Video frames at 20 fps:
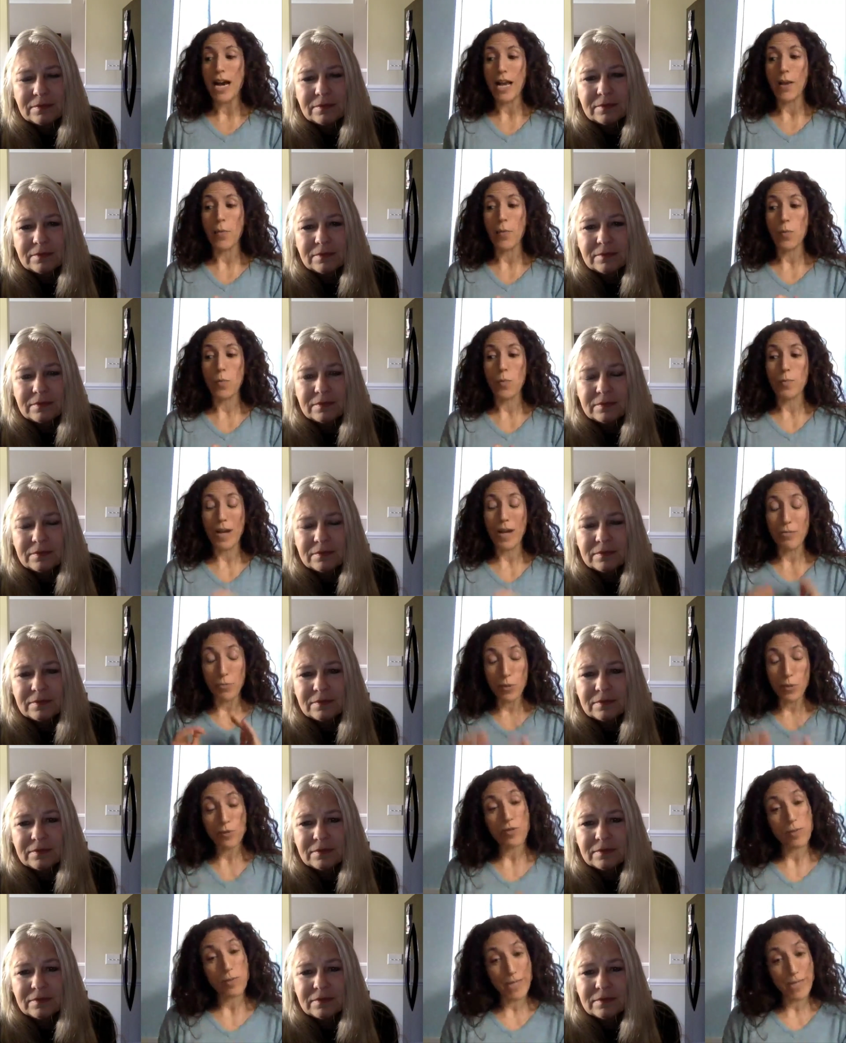Speaker 1: I, my
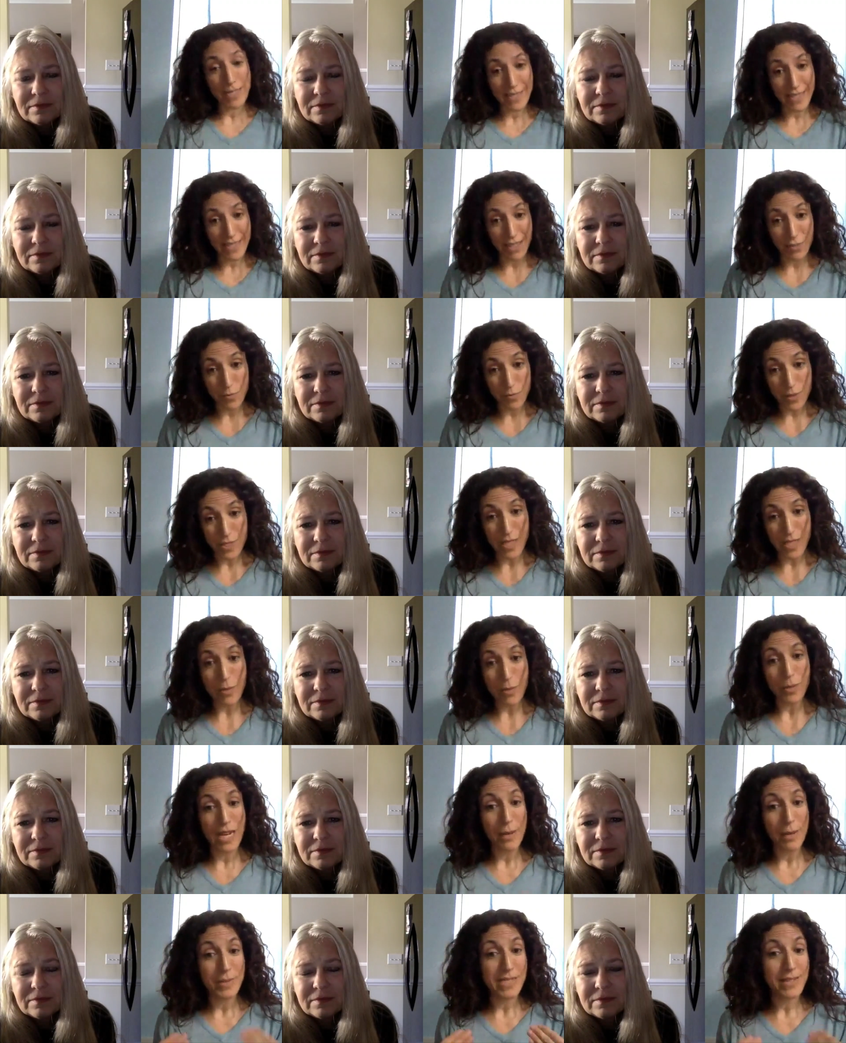rule for myself was that
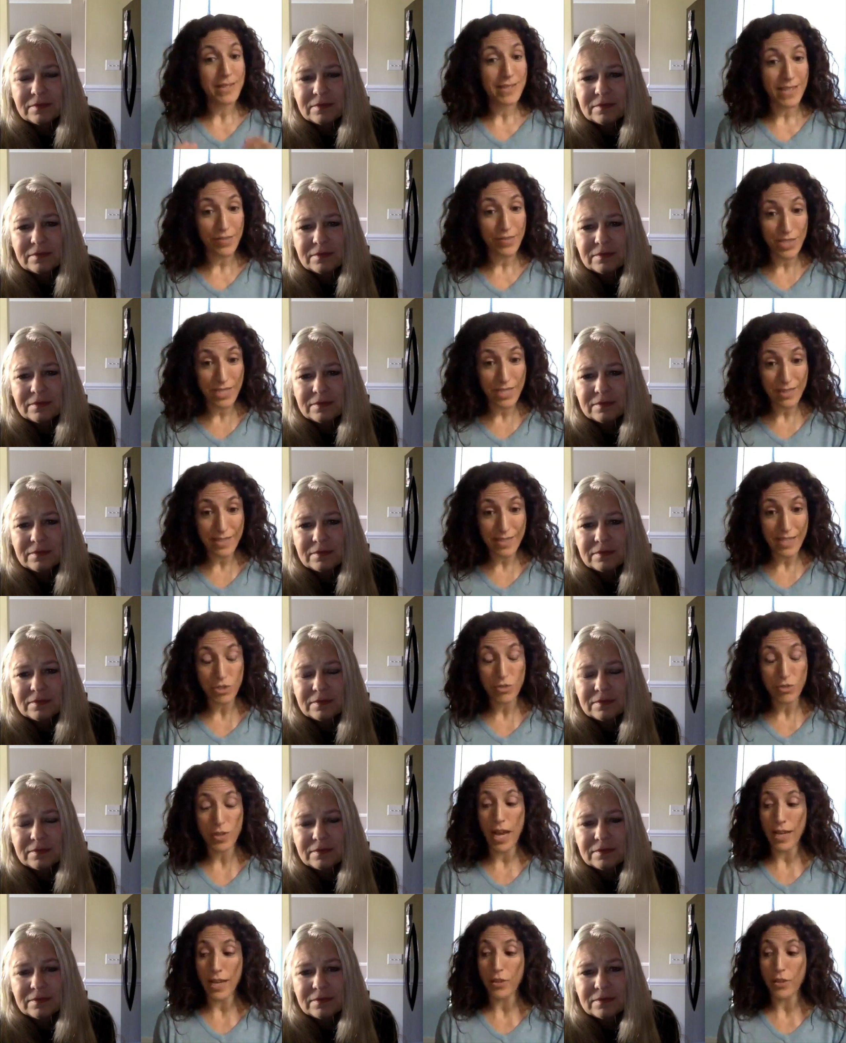when I was in the seventeenth
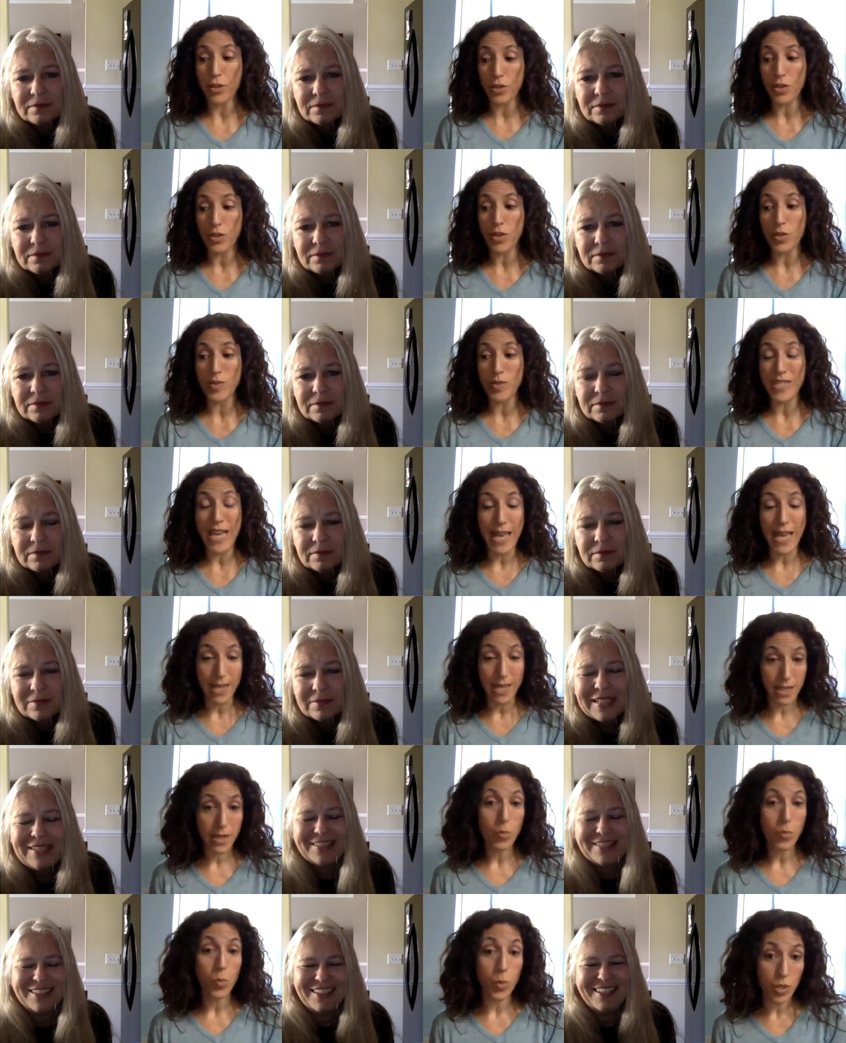century, I couldn't use
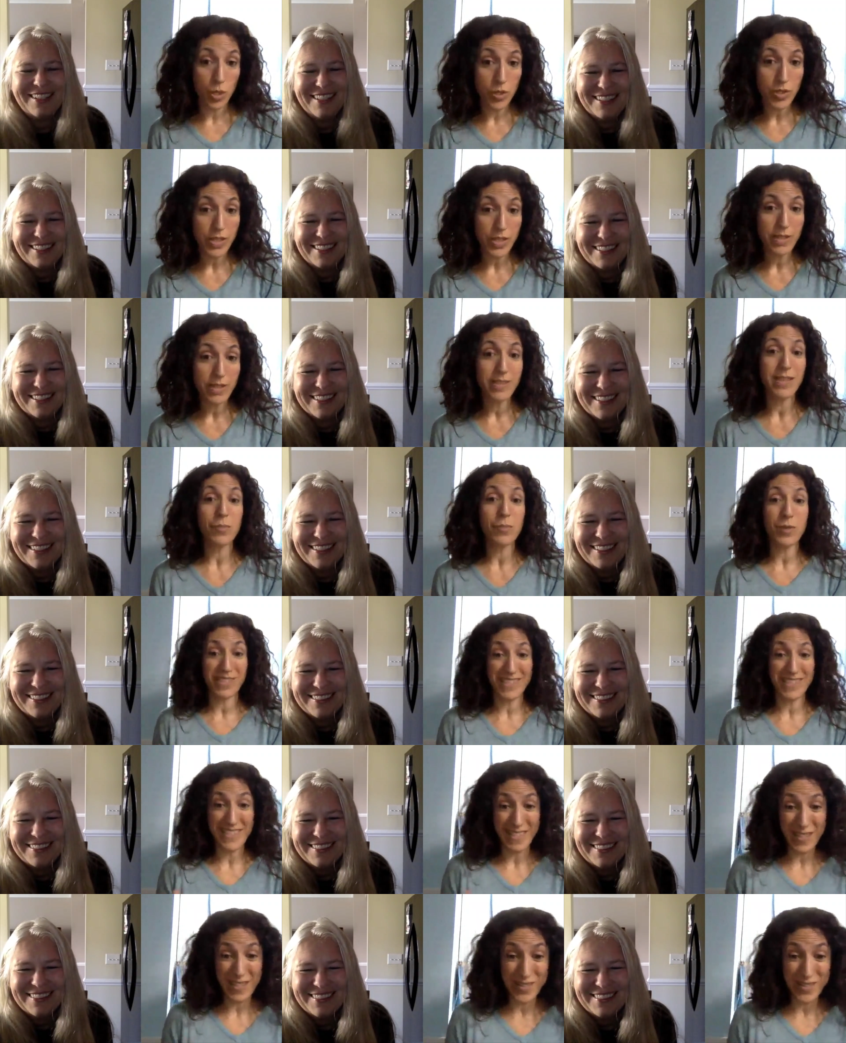any word that
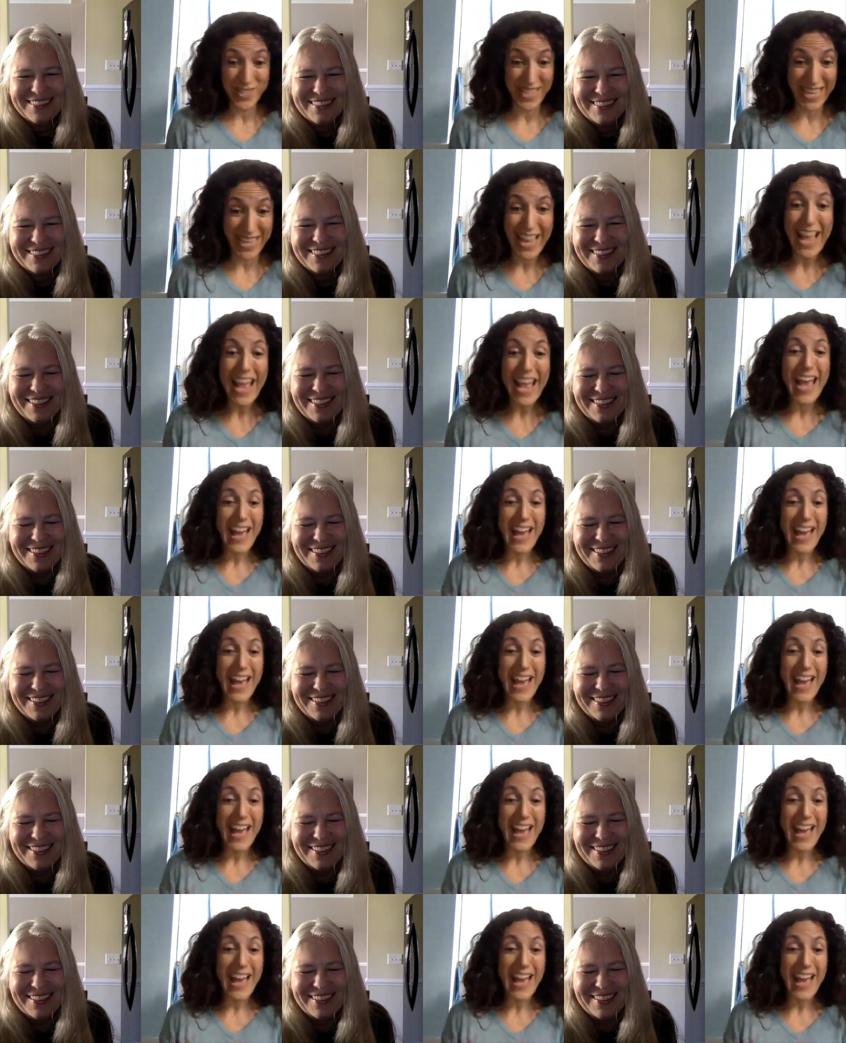wasn't in use then.